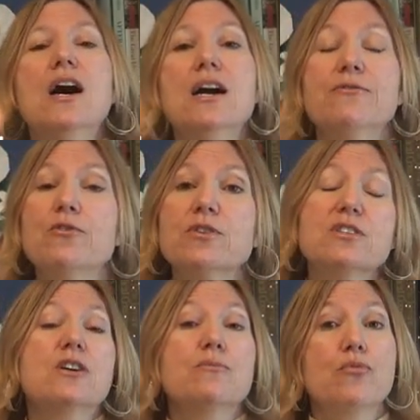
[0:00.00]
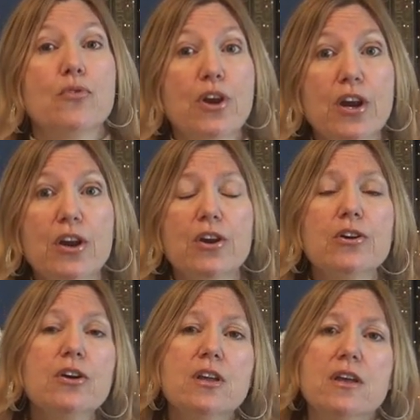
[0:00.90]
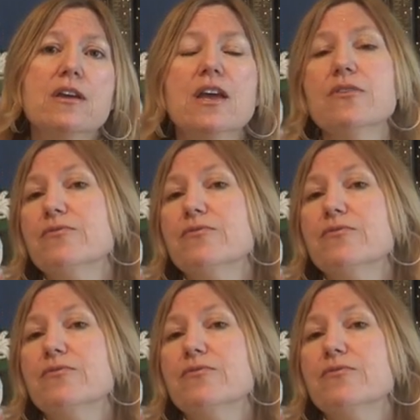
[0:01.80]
I focused on prayer and